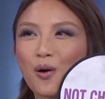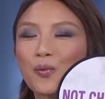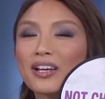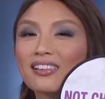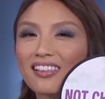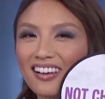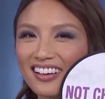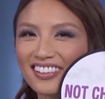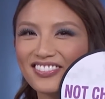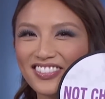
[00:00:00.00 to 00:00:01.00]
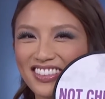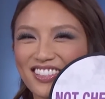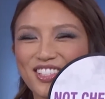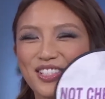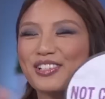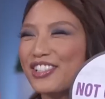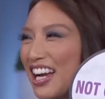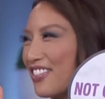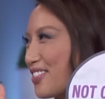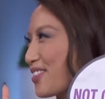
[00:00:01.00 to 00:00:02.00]
We love, there's two
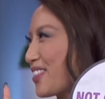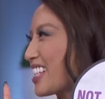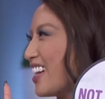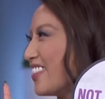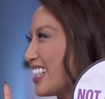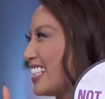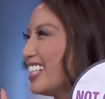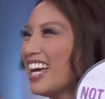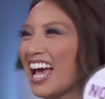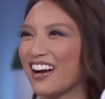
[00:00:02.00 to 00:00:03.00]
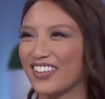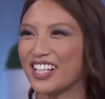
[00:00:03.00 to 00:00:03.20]
chat rooms we go in, and we